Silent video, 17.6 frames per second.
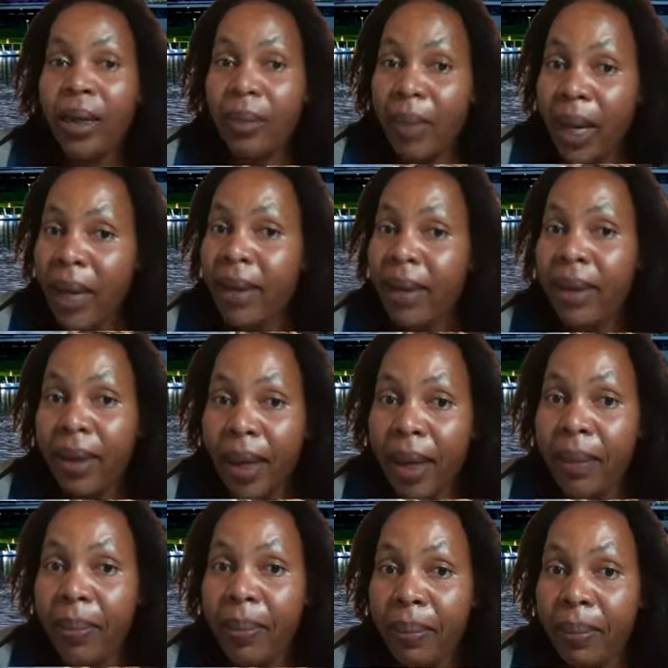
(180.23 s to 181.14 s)
undermine
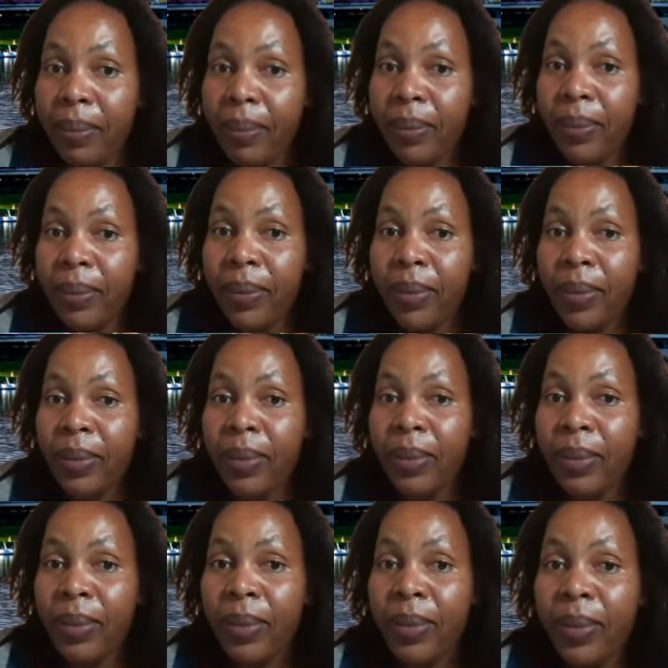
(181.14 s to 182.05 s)
them.
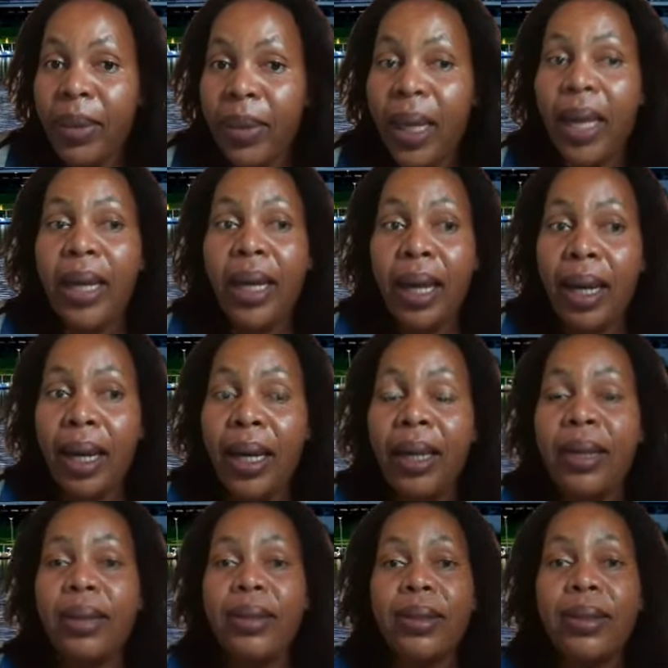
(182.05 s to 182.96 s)

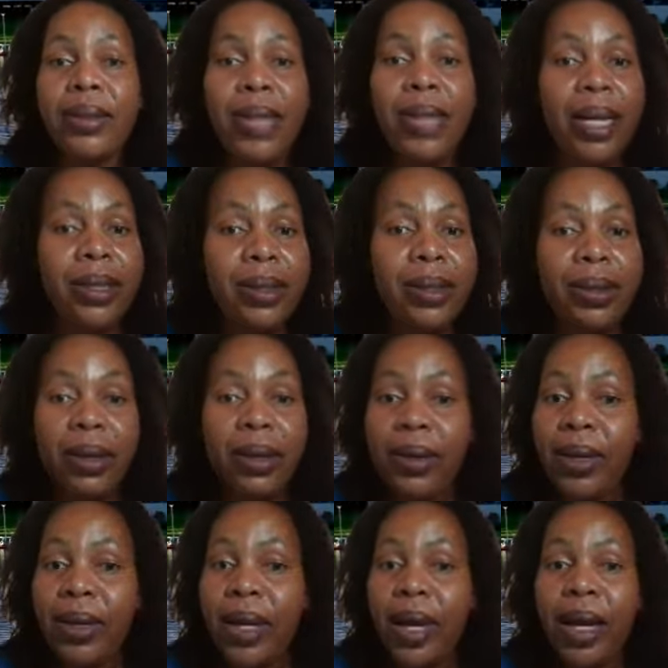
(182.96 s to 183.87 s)
Okay? So that's
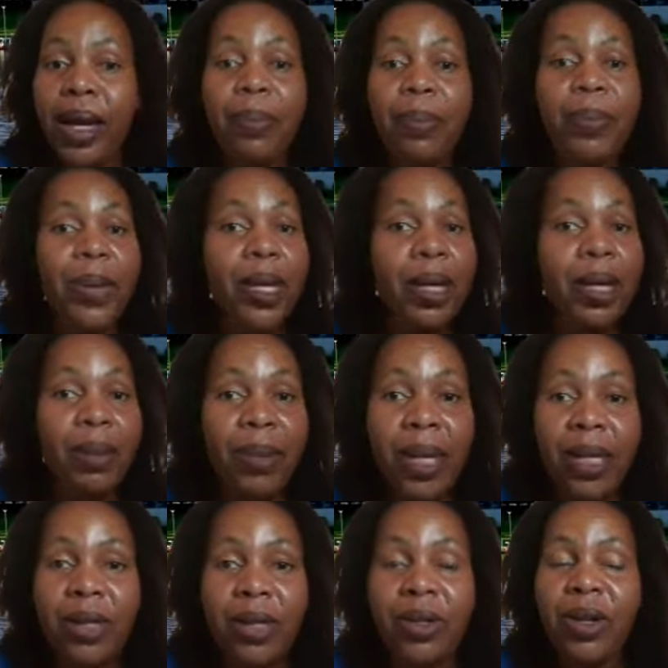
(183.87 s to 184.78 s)
not going to help
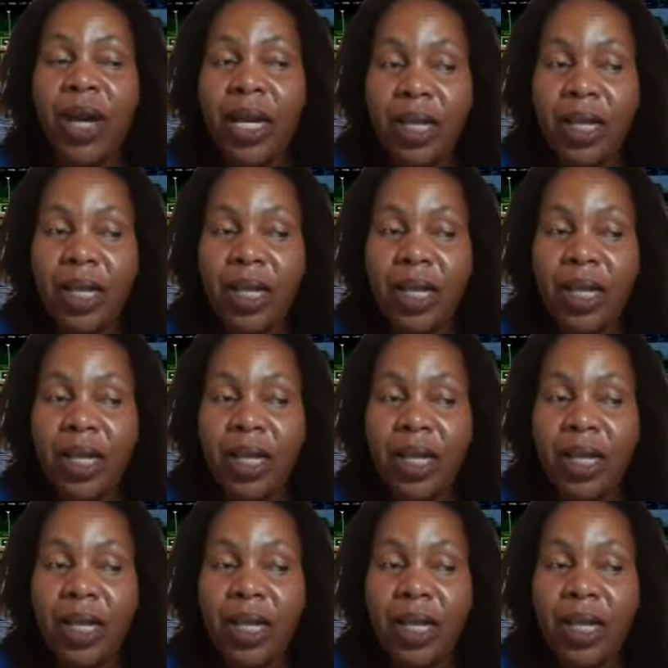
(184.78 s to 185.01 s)
anybody to